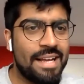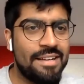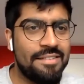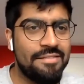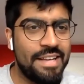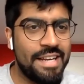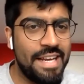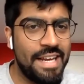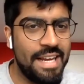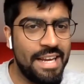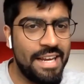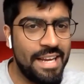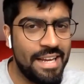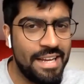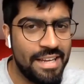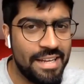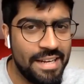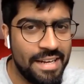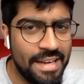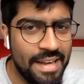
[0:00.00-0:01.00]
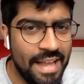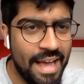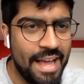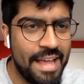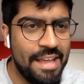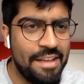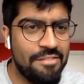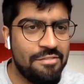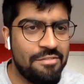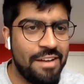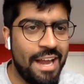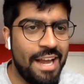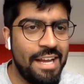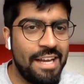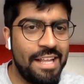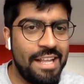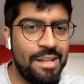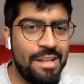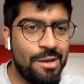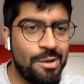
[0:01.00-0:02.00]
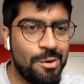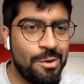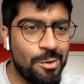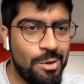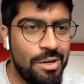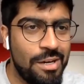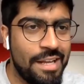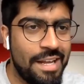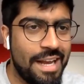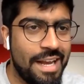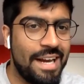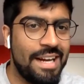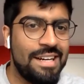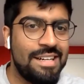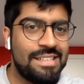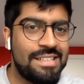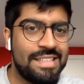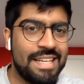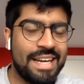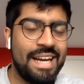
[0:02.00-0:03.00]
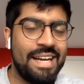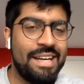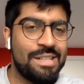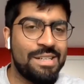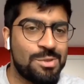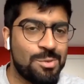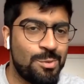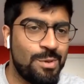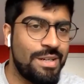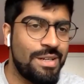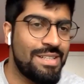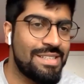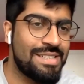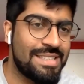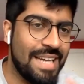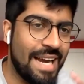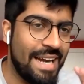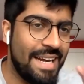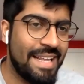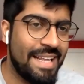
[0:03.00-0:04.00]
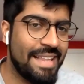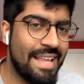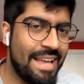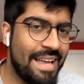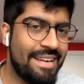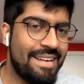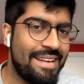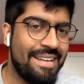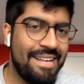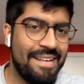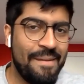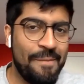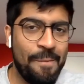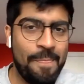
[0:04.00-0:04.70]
like a very naive 19-year-old kid, second year student, standing there,